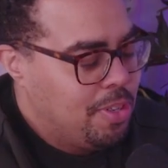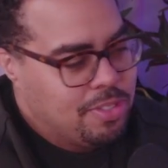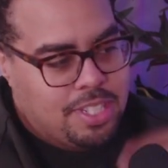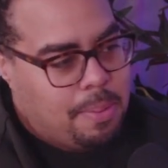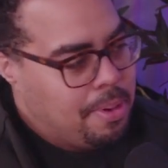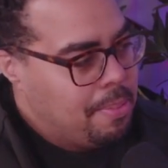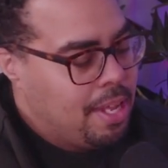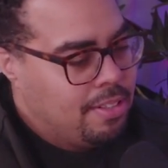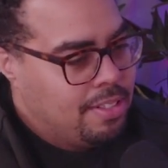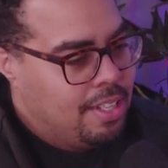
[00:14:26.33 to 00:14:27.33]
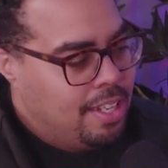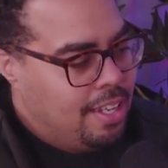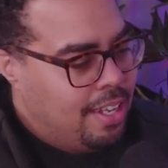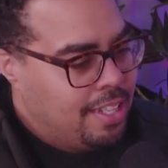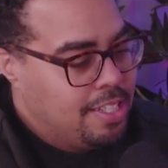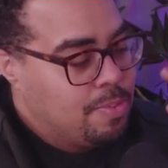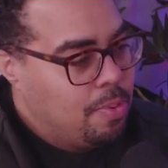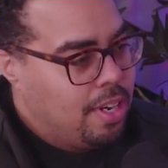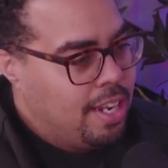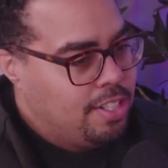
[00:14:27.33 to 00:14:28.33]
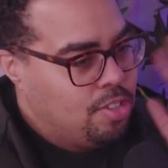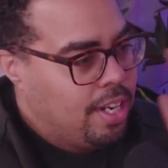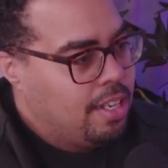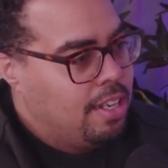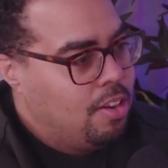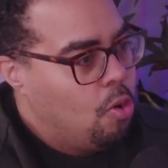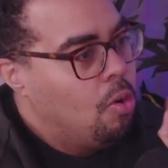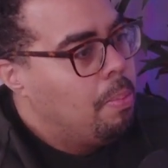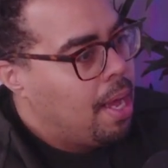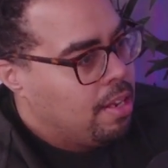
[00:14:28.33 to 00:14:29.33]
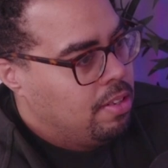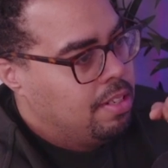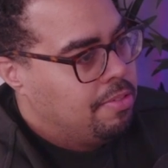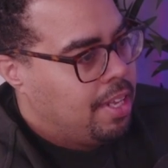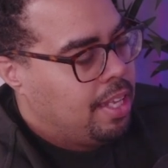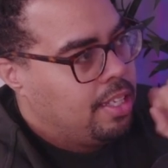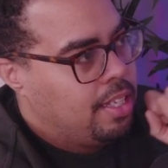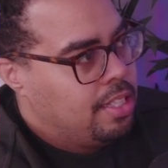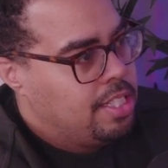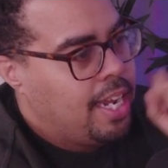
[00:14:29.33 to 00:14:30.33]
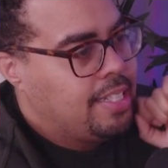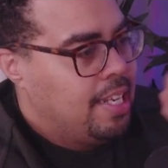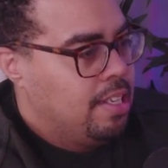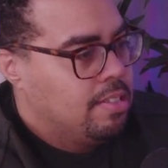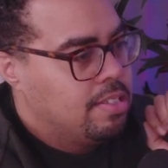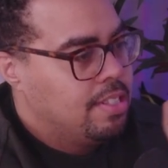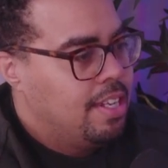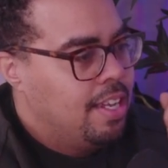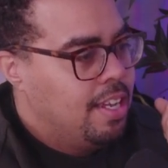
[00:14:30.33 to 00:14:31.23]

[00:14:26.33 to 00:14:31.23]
We go to the top of that mountain. At this point, I had drank a whole bottle of like Jack Daniels.